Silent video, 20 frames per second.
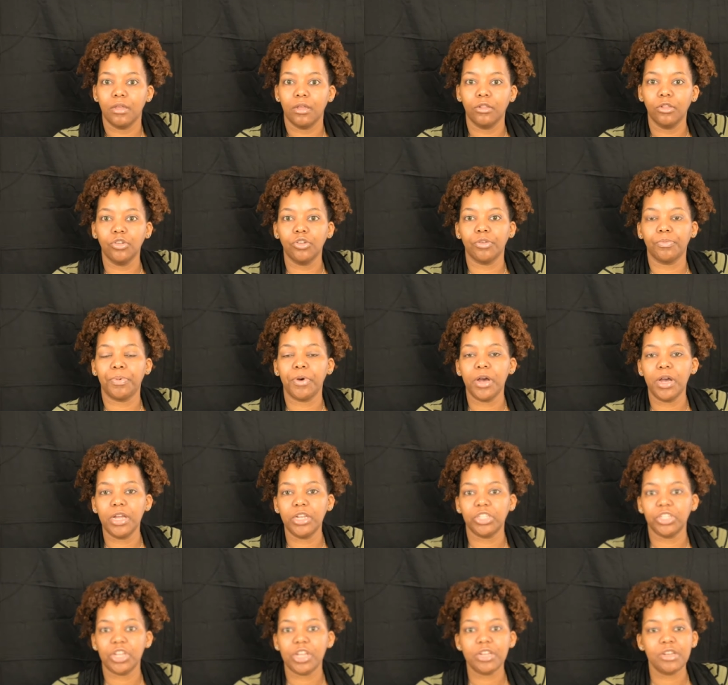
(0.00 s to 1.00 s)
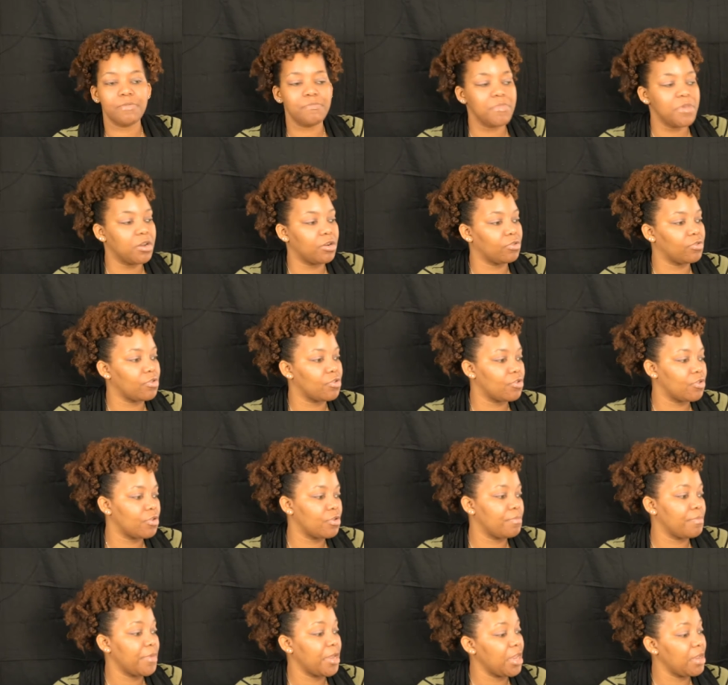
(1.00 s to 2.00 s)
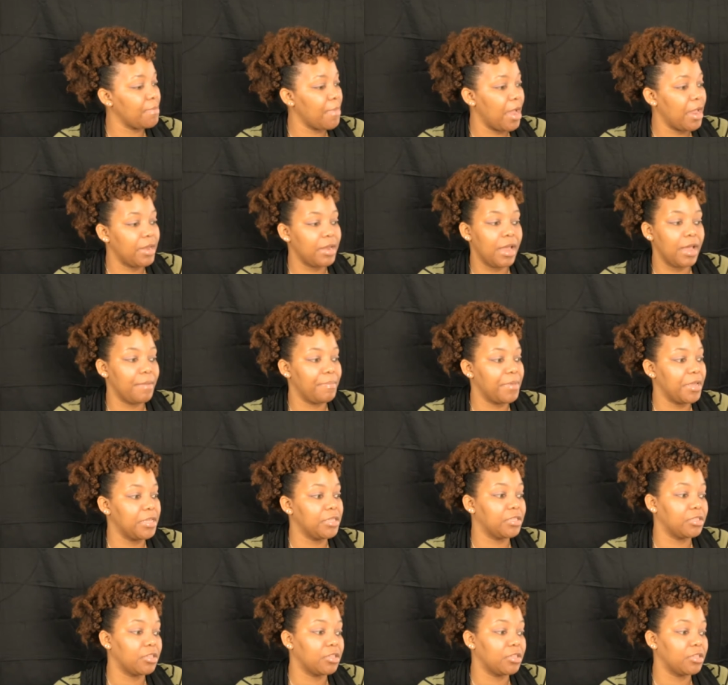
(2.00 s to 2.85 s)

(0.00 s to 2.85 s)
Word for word: a little pudgy in the middle or may might not be